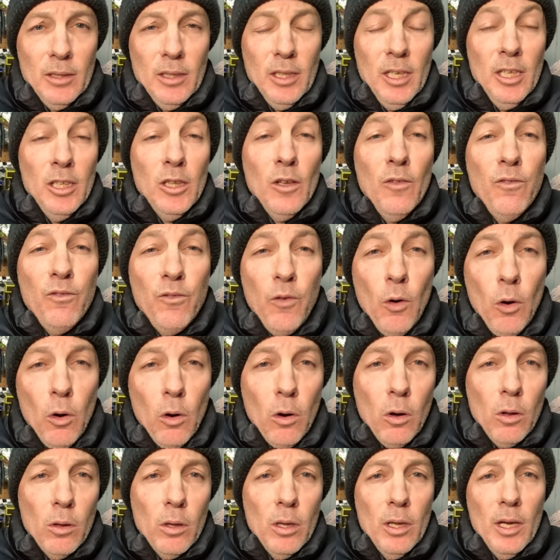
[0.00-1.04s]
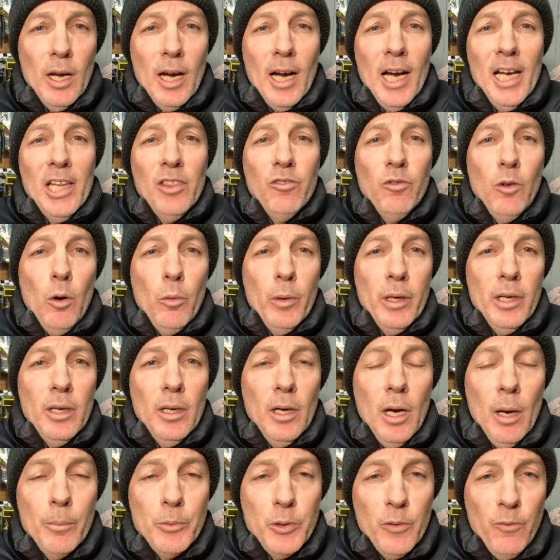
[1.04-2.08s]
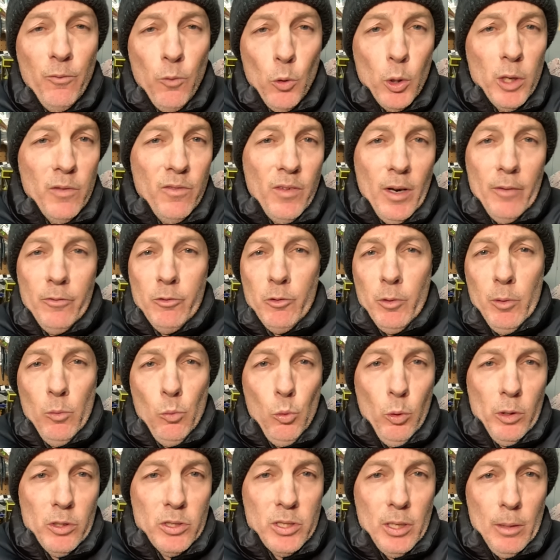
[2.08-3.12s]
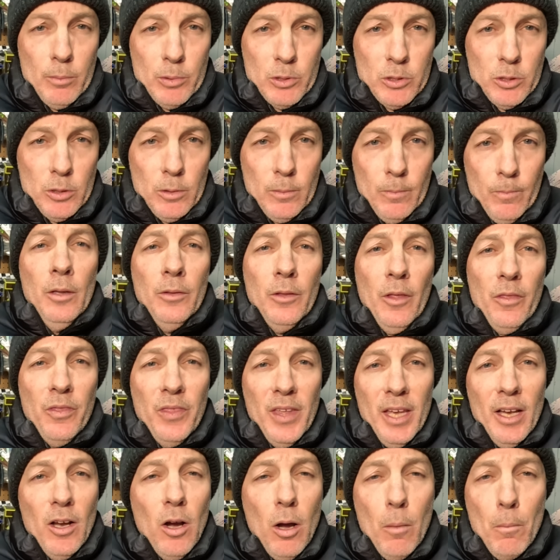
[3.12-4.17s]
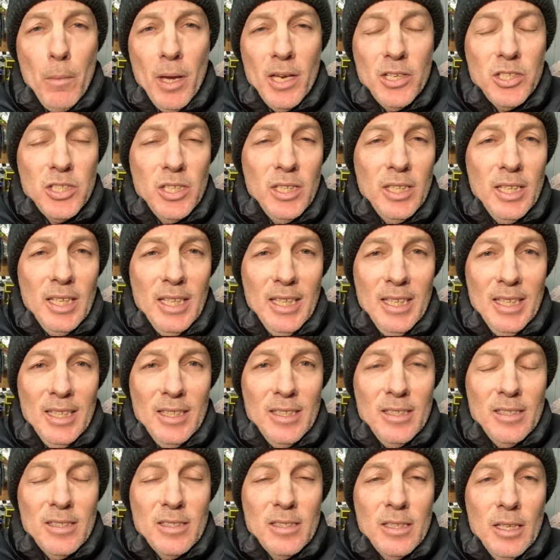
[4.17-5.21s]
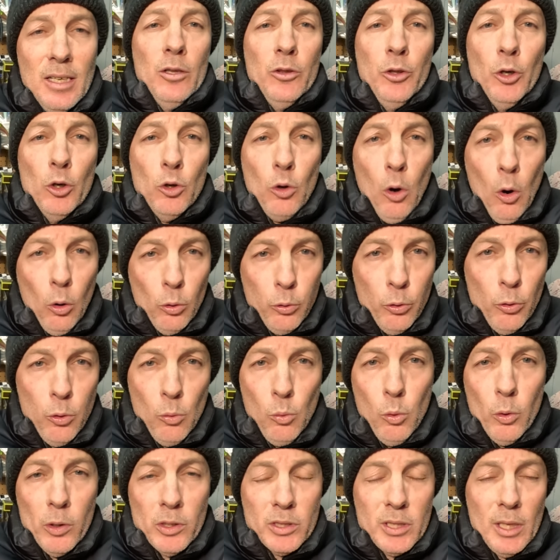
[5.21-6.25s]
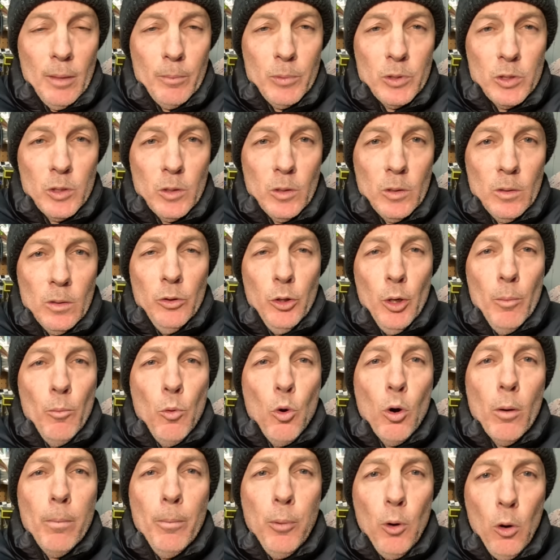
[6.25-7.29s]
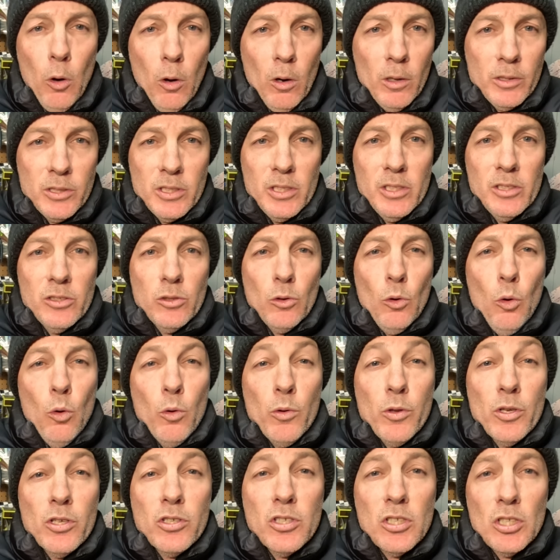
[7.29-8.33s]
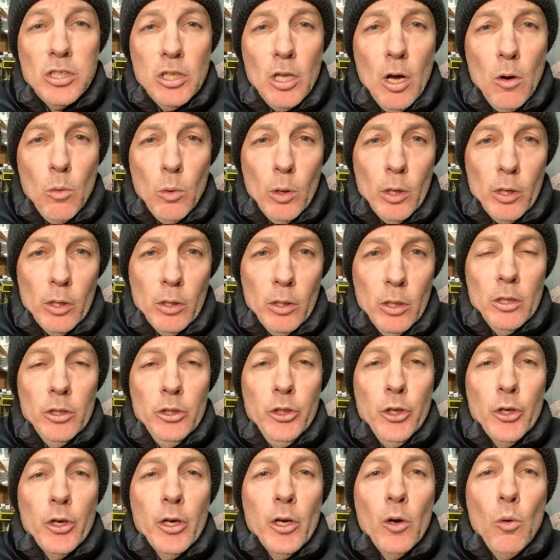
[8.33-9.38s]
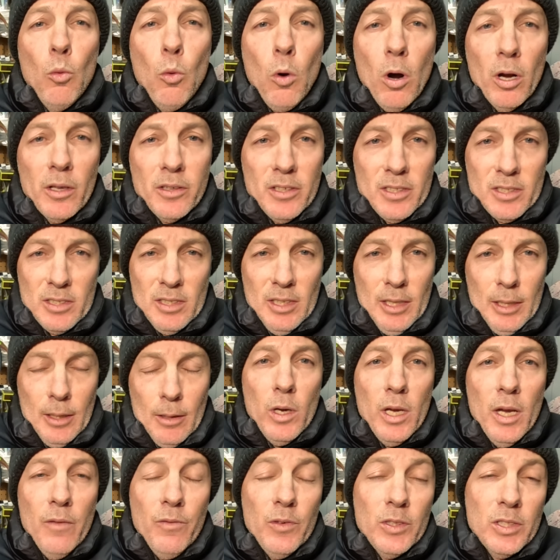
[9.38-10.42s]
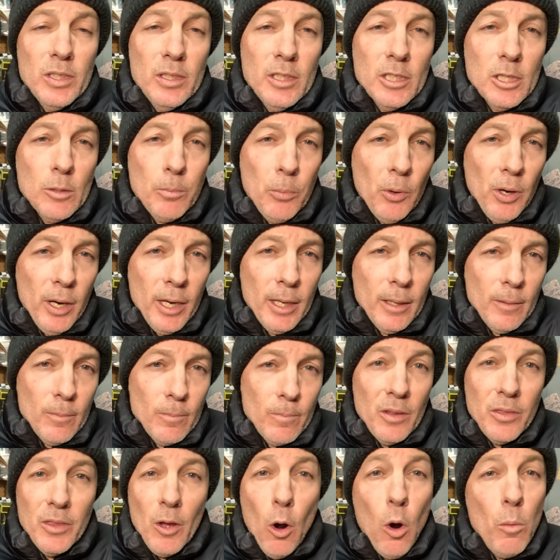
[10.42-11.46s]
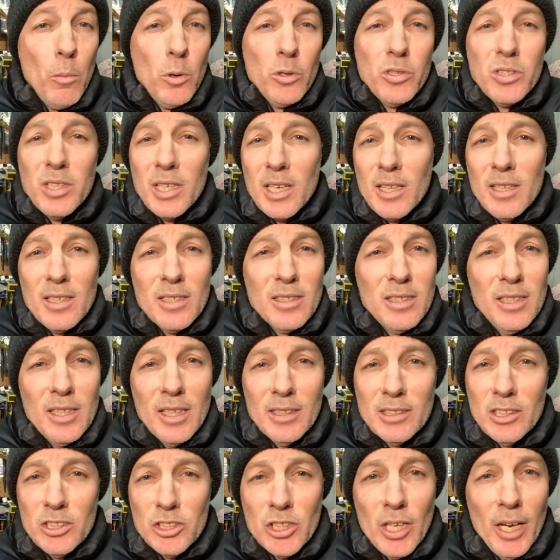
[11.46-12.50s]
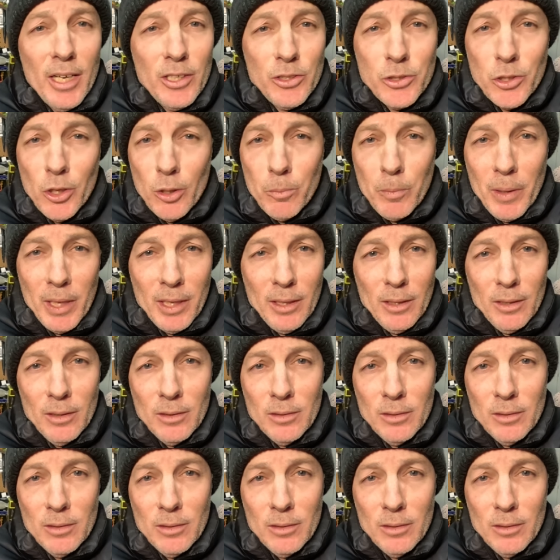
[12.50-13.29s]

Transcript: In the fall, I throw it up to 45-degree water temperature. The thing I'll mention is the colder the water temperature, the more pauses or the slower you're going to walk this thing. If it's in the spring, almost think of this thing as a giant jerkbait.